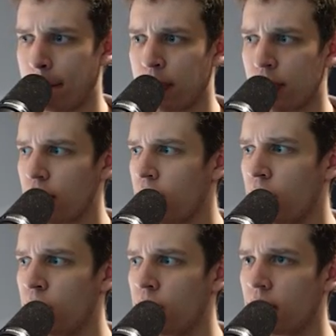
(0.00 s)

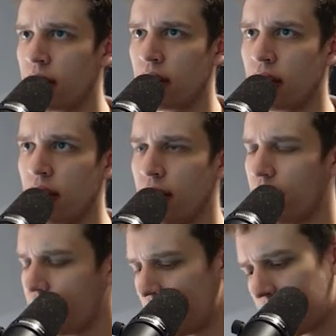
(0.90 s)
So,
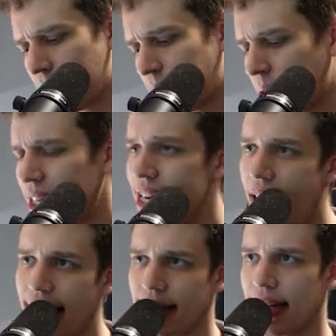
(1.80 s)
what did he
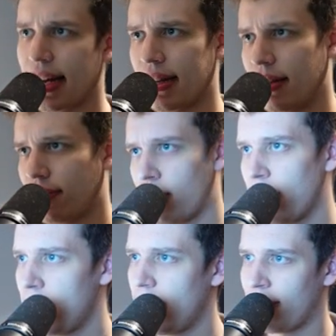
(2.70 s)
ask again in the form? Let
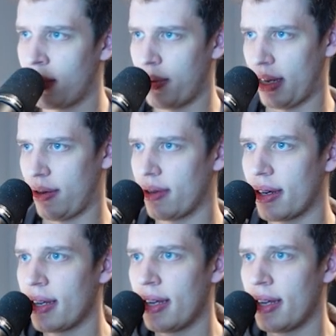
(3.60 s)
me have a quick look.